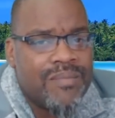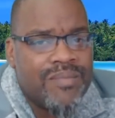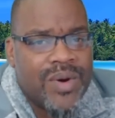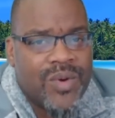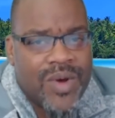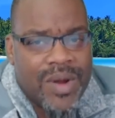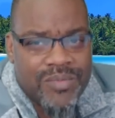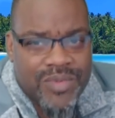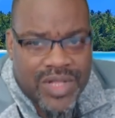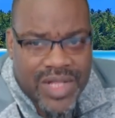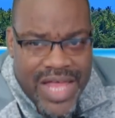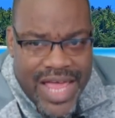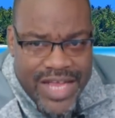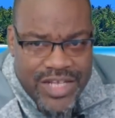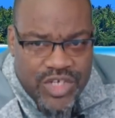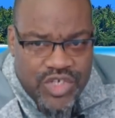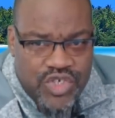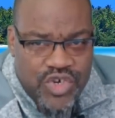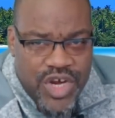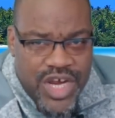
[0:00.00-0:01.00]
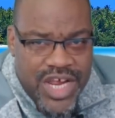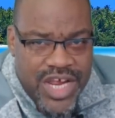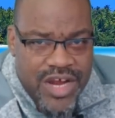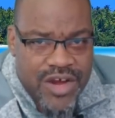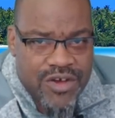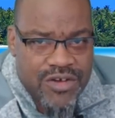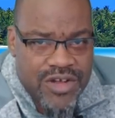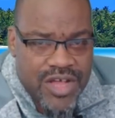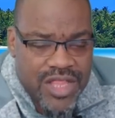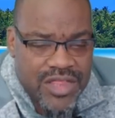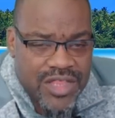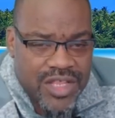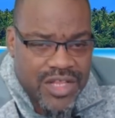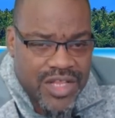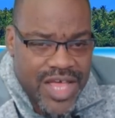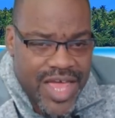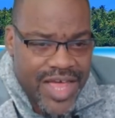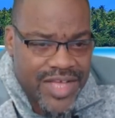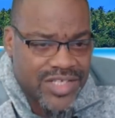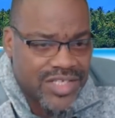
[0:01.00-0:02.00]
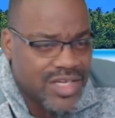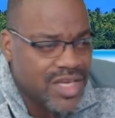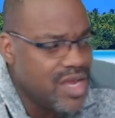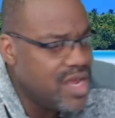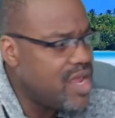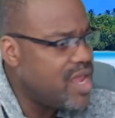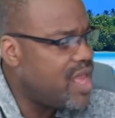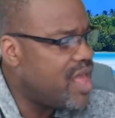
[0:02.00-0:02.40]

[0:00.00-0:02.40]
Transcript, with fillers: But I'm glad that you're here nonetheless.